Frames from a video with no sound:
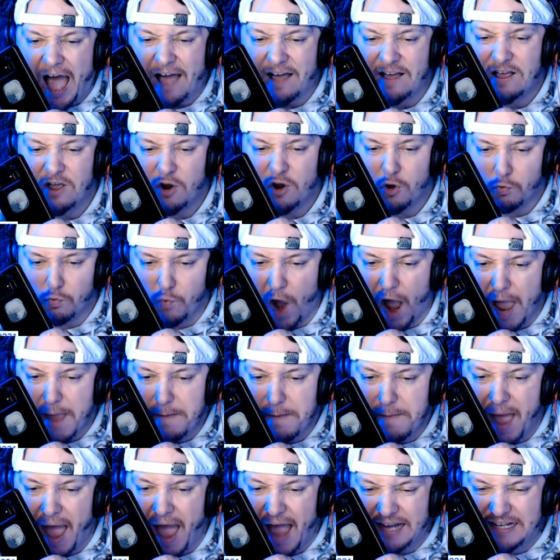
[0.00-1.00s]

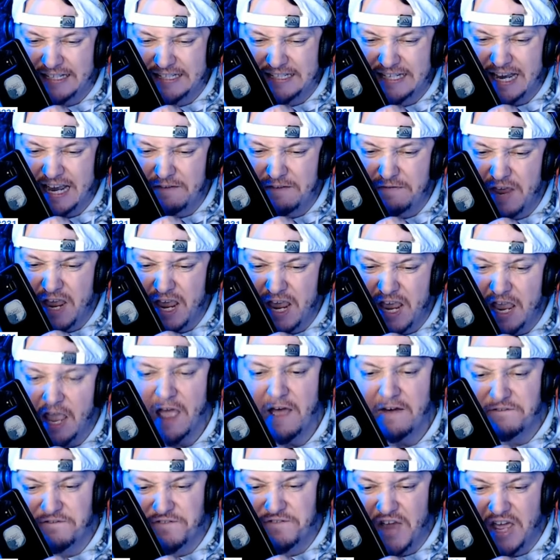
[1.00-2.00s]
Ryback TV.
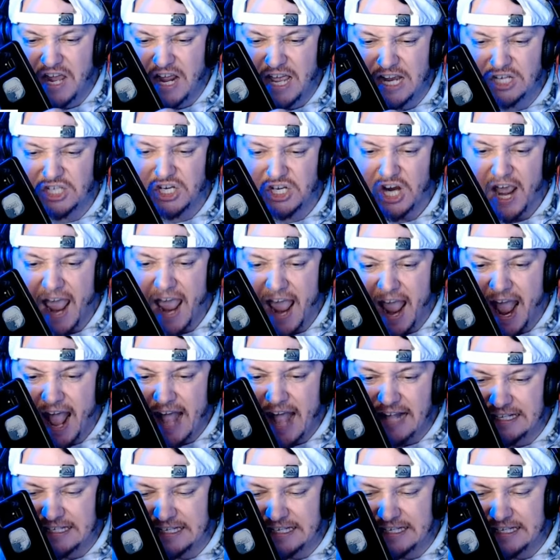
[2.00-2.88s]
Finish it.